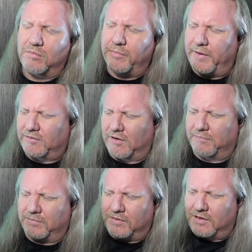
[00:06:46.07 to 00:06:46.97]
About
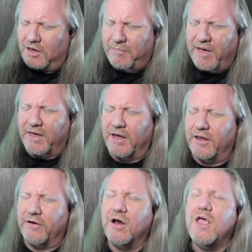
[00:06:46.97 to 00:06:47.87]
to kick back
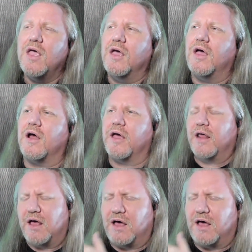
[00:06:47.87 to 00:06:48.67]
out of there. All right.